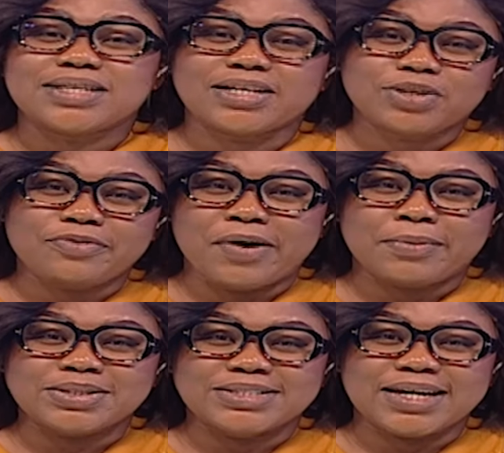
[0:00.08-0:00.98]
It's National
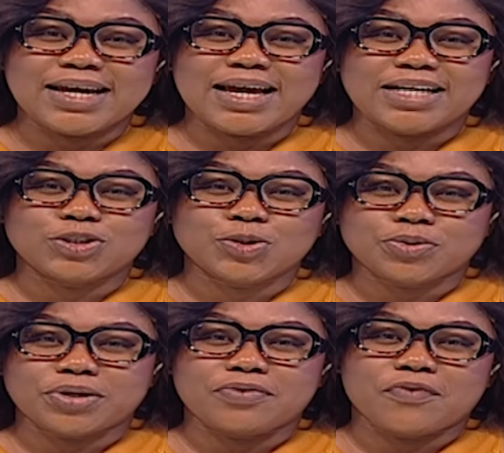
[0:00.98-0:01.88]
Farmers Day, and
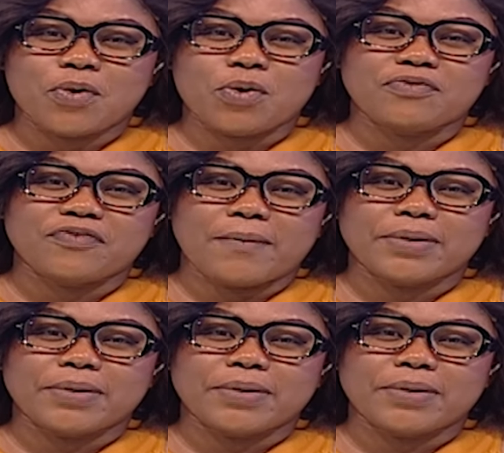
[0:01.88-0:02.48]
children of cocoa